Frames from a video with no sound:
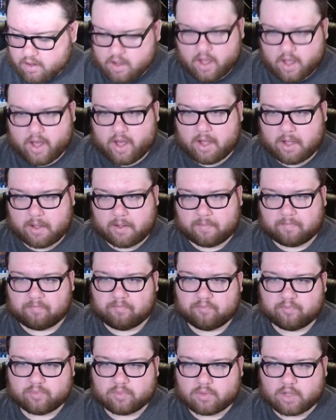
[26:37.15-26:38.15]

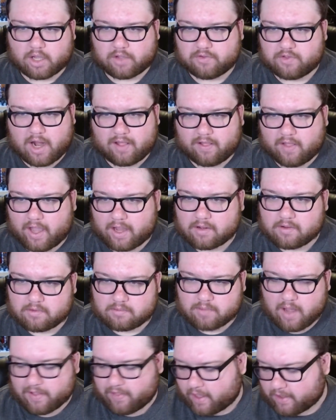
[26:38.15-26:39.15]
Like I said, I like
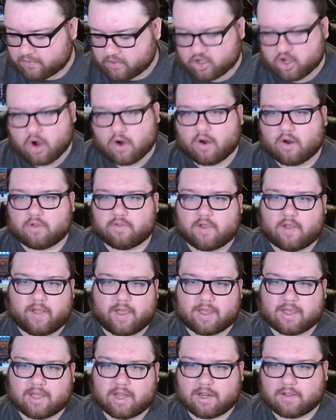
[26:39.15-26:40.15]
the cards. I
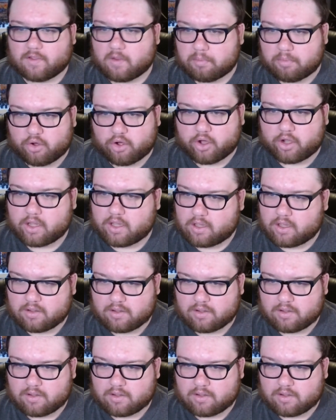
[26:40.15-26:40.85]
like getting the book.